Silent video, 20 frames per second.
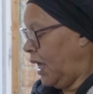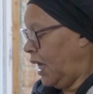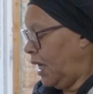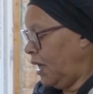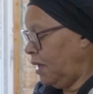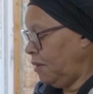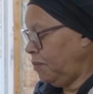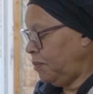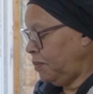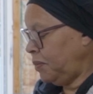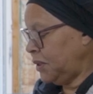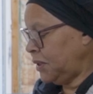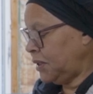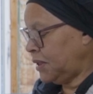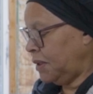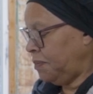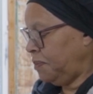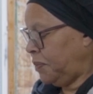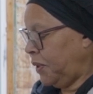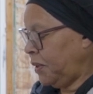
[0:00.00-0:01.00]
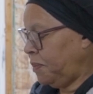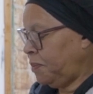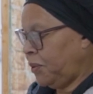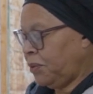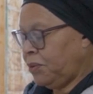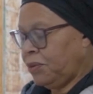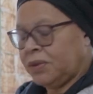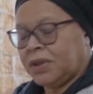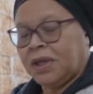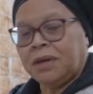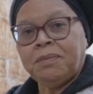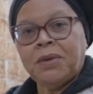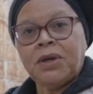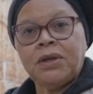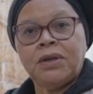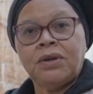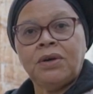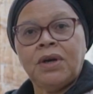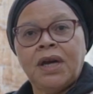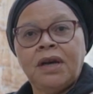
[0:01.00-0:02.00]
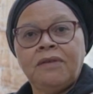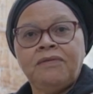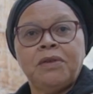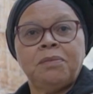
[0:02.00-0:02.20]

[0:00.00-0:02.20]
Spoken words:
but some people, they might not have